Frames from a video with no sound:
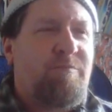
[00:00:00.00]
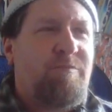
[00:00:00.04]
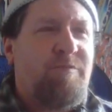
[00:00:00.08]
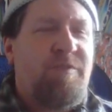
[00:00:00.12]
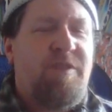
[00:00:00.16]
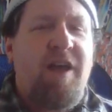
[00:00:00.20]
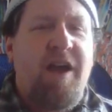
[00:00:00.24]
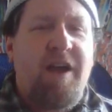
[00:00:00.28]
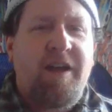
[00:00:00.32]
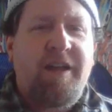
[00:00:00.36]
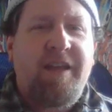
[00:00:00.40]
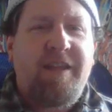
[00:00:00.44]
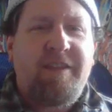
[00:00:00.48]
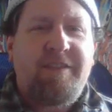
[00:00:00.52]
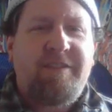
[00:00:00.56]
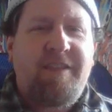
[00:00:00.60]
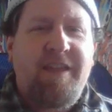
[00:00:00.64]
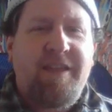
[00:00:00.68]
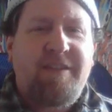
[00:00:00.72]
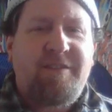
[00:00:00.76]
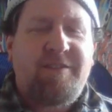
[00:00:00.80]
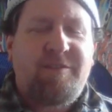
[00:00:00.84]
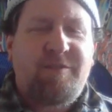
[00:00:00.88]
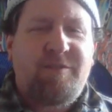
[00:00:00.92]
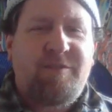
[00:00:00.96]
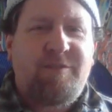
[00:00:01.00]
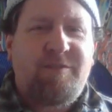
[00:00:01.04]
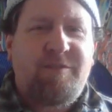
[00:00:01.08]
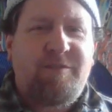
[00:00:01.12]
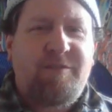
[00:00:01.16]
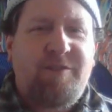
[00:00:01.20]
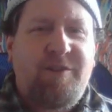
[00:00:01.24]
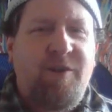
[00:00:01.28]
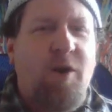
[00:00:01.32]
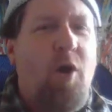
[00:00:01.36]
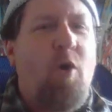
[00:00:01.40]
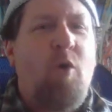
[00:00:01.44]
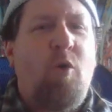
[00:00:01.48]
nugget that's
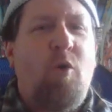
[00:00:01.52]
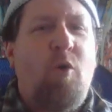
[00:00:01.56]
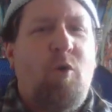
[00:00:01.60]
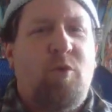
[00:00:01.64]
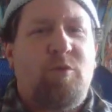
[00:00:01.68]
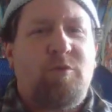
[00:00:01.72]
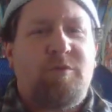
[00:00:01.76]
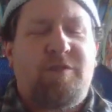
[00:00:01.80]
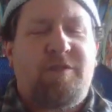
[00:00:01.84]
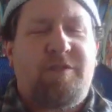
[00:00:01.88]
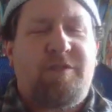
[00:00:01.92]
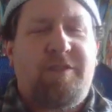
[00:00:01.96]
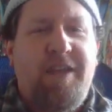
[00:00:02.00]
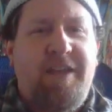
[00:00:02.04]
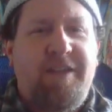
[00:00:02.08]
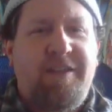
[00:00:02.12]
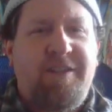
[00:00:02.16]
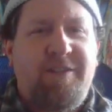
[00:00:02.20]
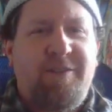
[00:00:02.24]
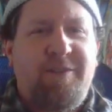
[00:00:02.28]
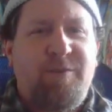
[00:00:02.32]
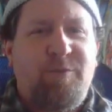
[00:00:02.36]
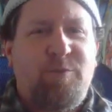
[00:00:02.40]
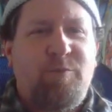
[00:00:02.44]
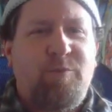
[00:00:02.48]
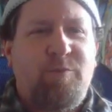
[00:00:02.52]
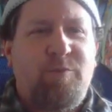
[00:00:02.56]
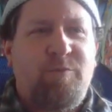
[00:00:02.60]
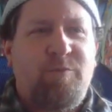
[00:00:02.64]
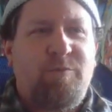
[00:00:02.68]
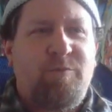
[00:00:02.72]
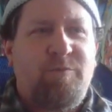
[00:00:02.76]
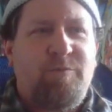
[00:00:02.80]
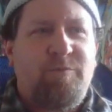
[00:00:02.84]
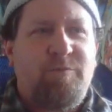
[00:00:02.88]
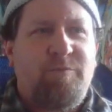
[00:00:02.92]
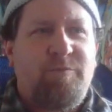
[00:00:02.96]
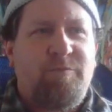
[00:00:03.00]
gold that you
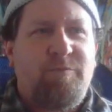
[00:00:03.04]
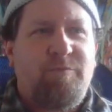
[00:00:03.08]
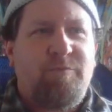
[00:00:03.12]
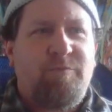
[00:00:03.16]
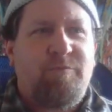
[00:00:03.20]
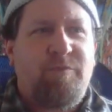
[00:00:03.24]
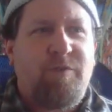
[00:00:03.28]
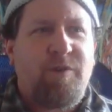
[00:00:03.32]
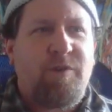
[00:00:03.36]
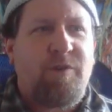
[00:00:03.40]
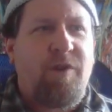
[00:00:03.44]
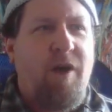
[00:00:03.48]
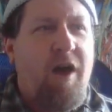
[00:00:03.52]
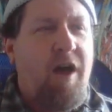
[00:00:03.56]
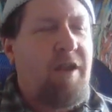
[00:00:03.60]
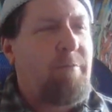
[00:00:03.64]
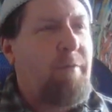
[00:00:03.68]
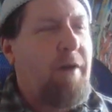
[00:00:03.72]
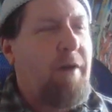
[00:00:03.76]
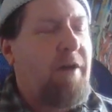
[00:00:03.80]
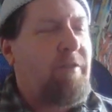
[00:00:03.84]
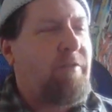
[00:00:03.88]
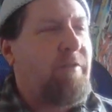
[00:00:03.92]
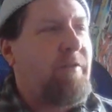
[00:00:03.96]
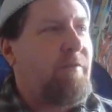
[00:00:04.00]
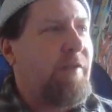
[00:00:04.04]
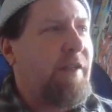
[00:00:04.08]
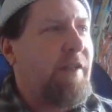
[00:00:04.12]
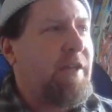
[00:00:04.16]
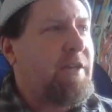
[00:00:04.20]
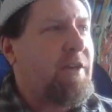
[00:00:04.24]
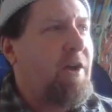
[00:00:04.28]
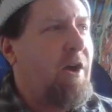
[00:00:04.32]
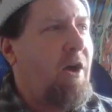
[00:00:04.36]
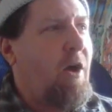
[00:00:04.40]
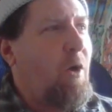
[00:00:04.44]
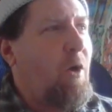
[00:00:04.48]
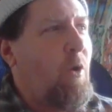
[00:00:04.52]
forgot about, and they're
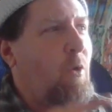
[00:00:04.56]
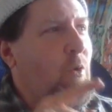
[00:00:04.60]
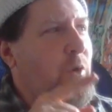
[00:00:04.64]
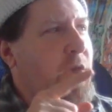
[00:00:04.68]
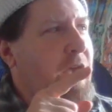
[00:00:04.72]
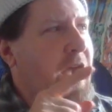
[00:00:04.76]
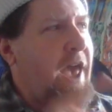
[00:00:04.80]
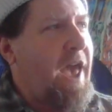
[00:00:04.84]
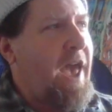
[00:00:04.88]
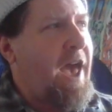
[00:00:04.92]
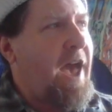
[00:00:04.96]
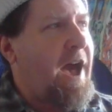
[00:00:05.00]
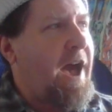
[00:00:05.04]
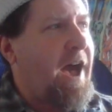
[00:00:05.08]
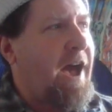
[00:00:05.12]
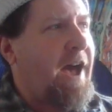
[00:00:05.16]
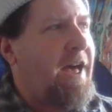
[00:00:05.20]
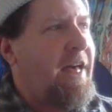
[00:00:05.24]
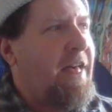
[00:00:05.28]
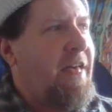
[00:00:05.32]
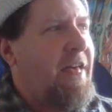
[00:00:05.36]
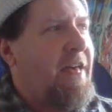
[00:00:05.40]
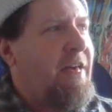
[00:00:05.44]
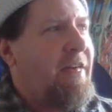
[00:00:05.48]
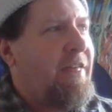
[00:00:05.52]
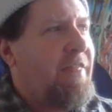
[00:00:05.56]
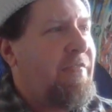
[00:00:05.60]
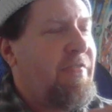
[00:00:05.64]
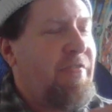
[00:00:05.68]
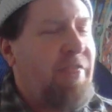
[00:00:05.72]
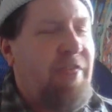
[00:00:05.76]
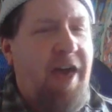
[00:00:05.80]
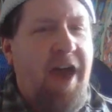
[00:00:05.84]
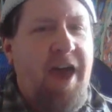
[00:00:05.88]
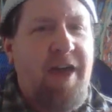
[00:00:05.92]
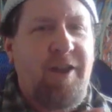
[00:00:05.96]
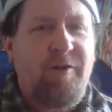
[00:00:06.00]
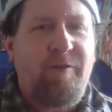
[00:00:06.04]
like, oh yeah,
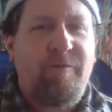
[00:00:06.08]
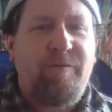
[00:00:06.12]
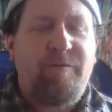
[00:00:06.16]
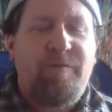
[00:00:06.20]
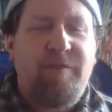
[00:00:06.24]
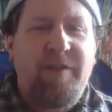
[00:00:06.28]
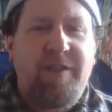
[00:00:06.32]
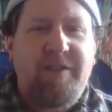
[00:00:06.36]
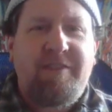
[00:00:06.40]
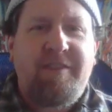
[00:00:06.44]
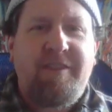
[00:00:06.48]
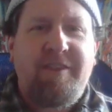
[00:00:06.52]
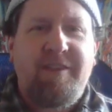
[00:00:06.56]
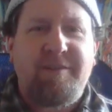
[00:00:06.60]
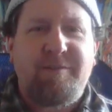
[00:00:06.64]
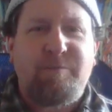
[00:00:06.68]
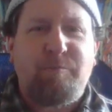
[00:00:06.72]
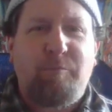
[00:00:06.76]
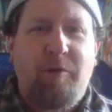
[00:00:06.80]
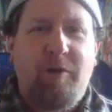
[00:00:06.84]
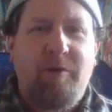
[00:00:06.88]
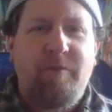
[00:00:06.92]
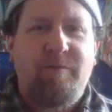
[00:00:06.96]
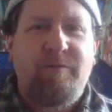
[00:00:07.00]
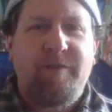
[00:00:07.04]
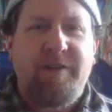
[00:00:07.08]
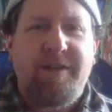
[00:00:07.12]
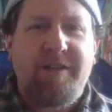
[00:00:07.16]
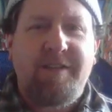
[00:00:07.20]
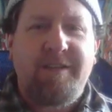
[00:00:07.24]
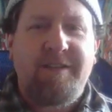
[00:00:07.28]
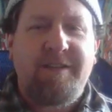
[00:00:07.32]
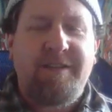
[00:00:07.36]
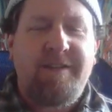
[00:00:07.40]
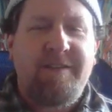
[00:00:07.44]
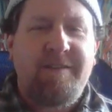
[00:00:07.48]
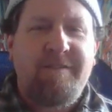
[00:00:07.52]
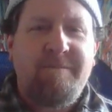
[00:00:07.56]
that'll fit this
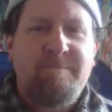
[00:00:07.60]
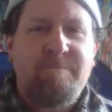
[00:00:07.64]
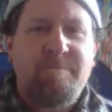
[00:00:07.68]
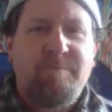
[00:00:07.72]
perfectly.